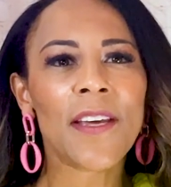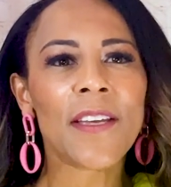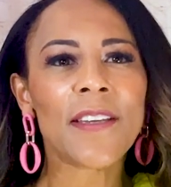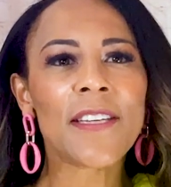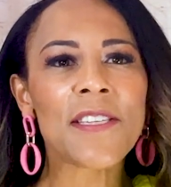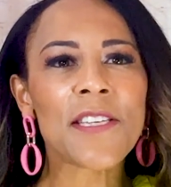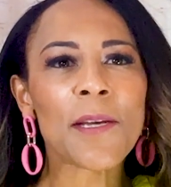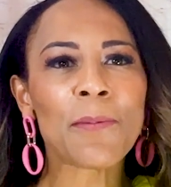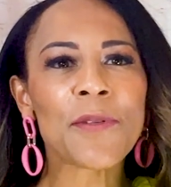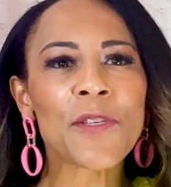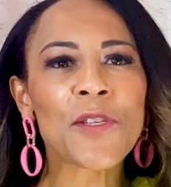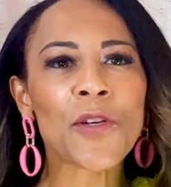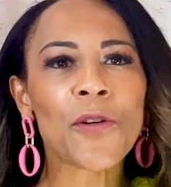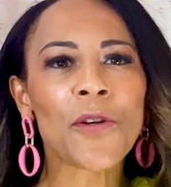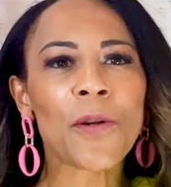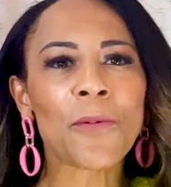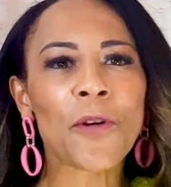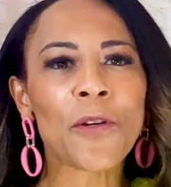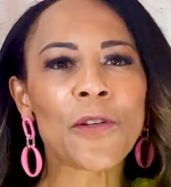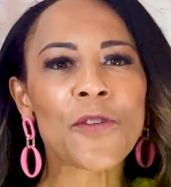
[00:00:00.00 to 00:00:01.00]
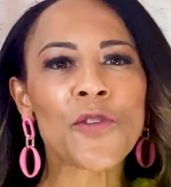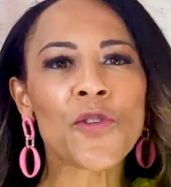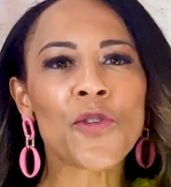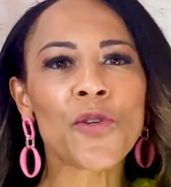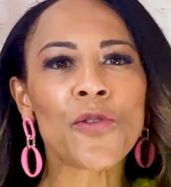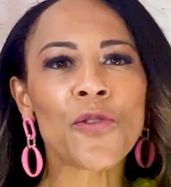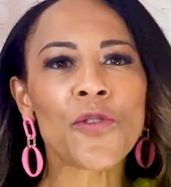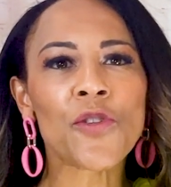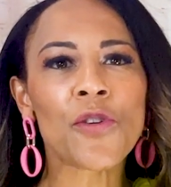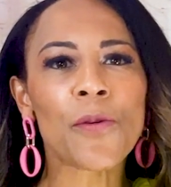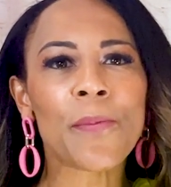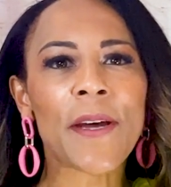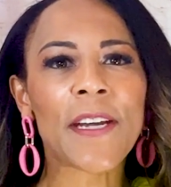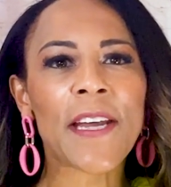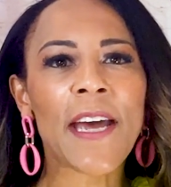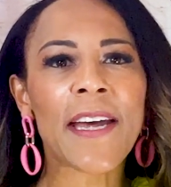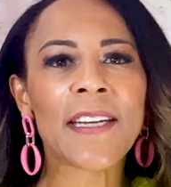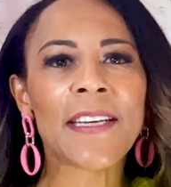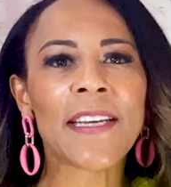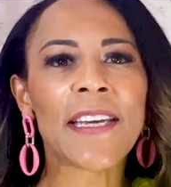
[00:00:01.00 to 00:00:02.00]
In this episode, I'm going to talk to you about
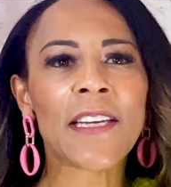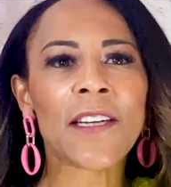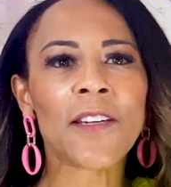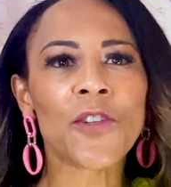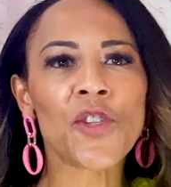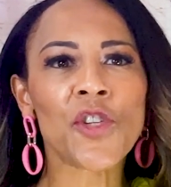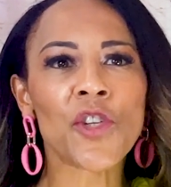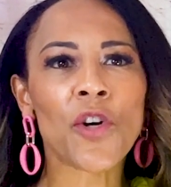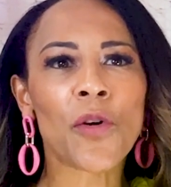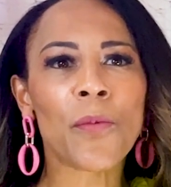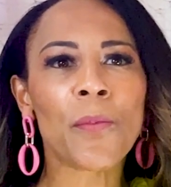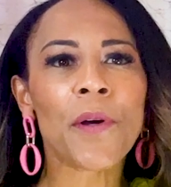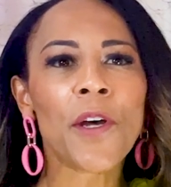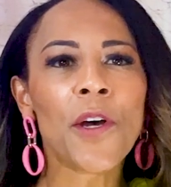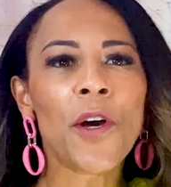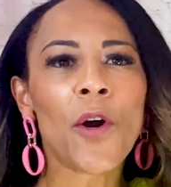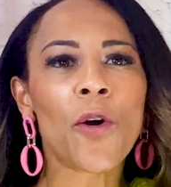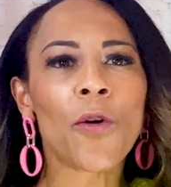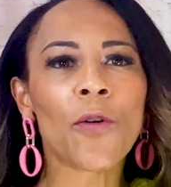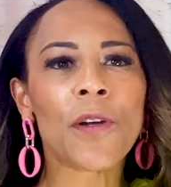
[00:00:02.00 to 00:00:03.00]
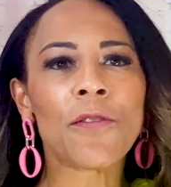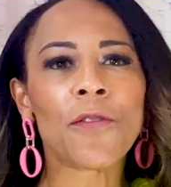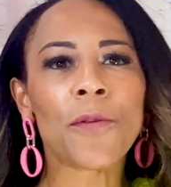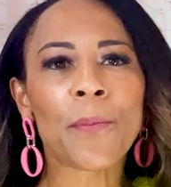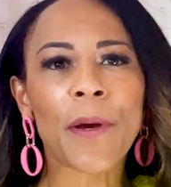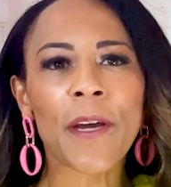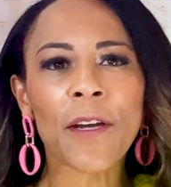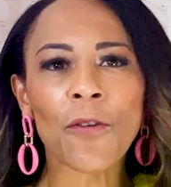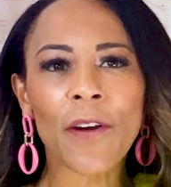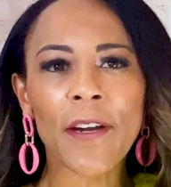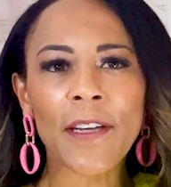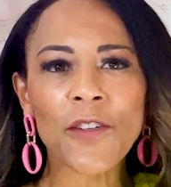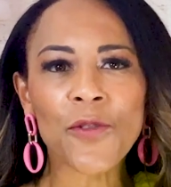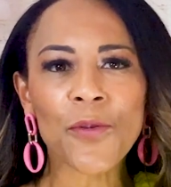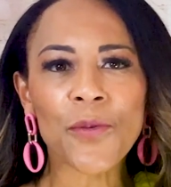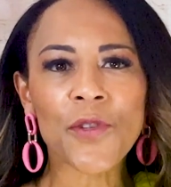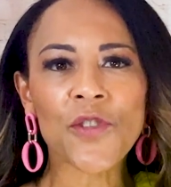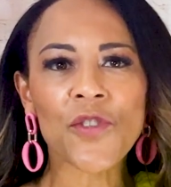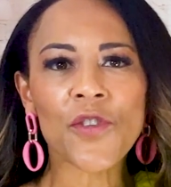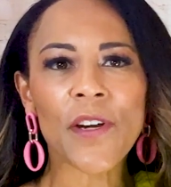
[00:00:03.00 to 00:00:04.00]
how to get a job or even migrate to
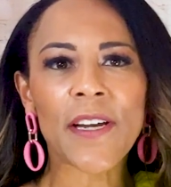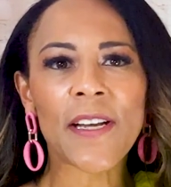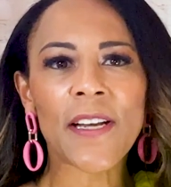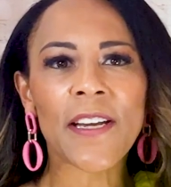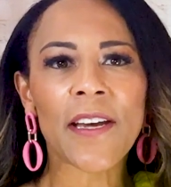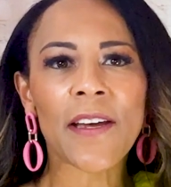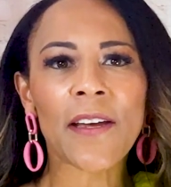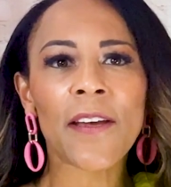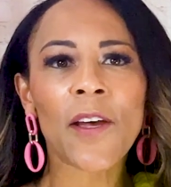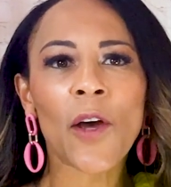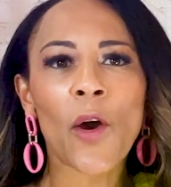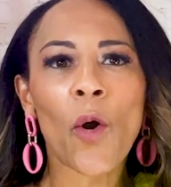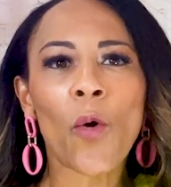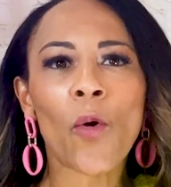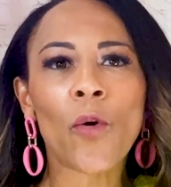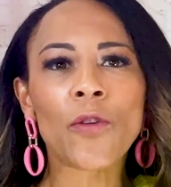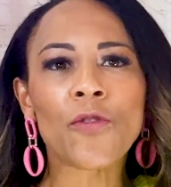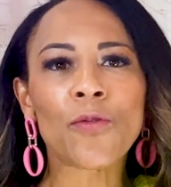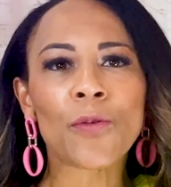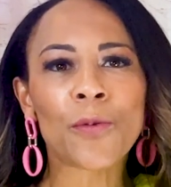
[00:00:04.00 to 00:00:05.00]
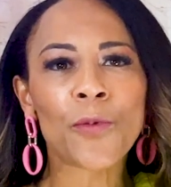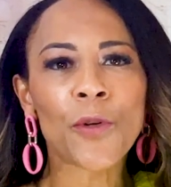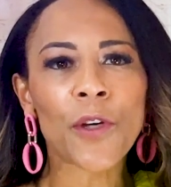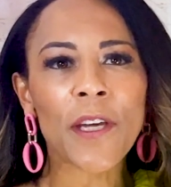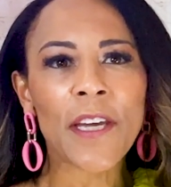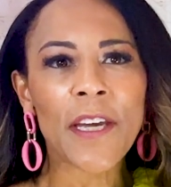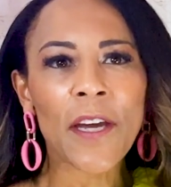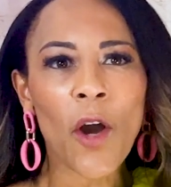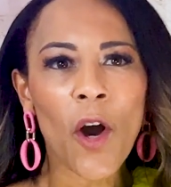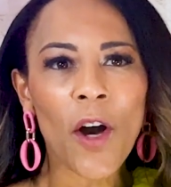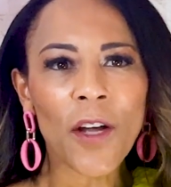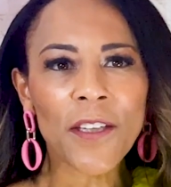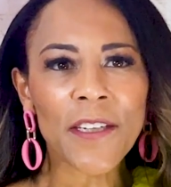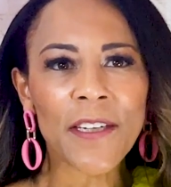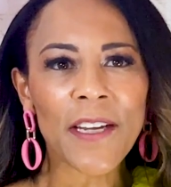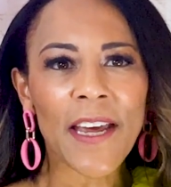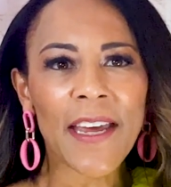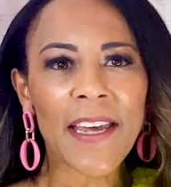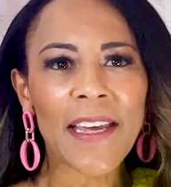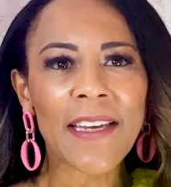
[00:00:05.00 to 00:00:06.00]
Australia or do a working
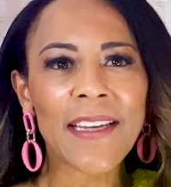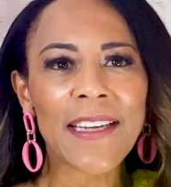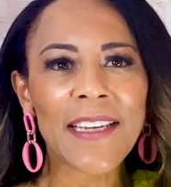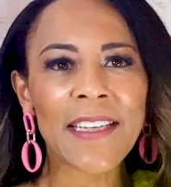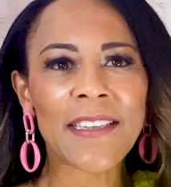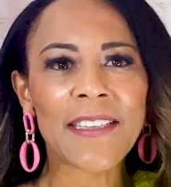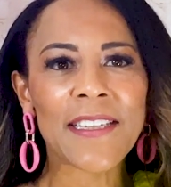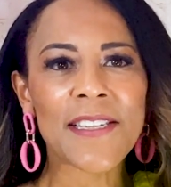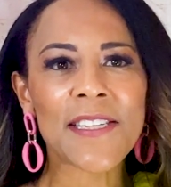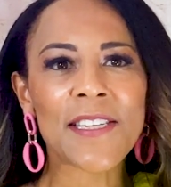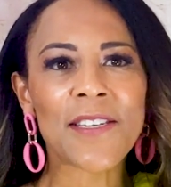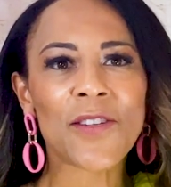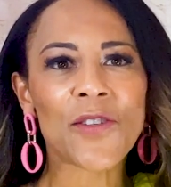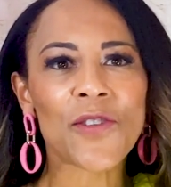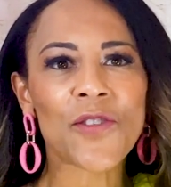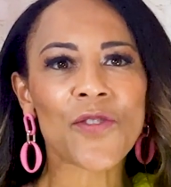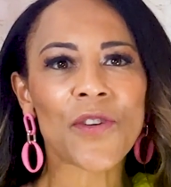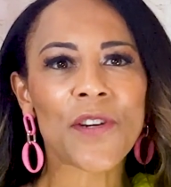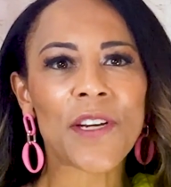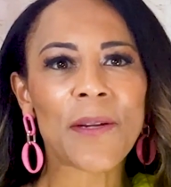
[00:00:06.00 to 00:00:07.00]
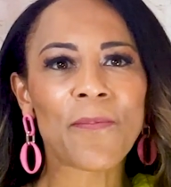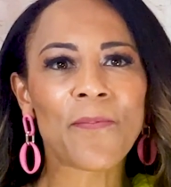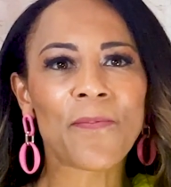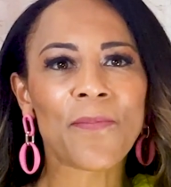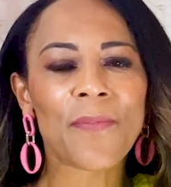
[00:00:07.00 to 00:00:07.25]
holiday in this industry.